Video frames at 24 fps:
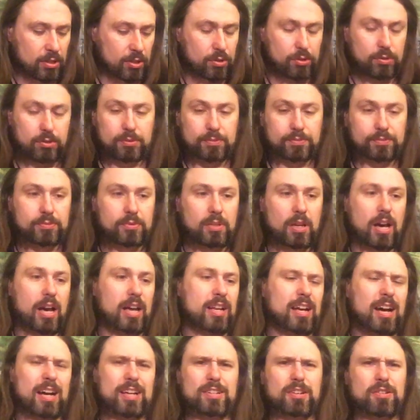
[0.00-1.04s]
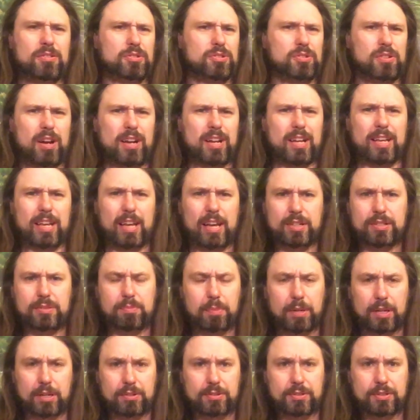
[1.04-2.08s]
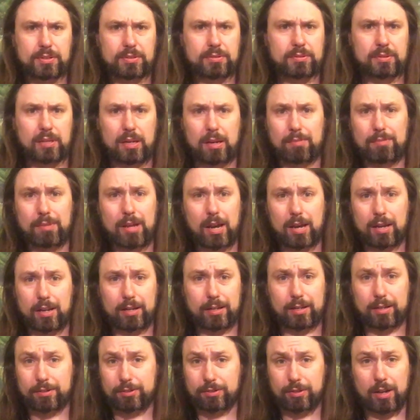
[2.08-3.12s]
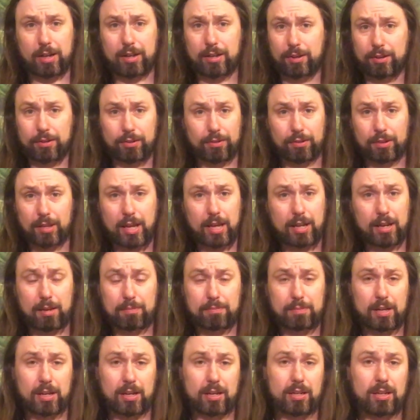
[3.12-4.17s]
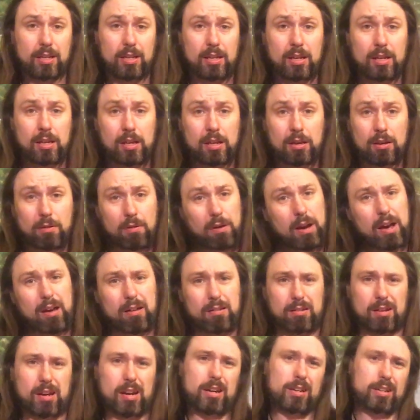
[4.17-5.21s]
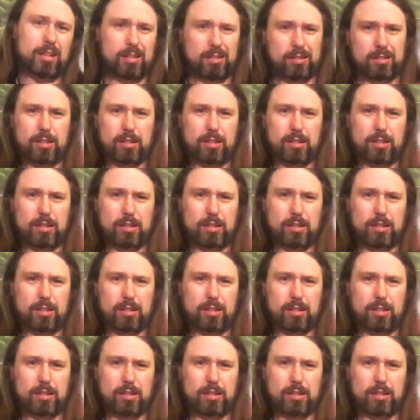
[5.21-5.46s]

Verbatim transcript: Cool. And I don't try to guess beers. I'm not going to try to do that. I'm not, well, I can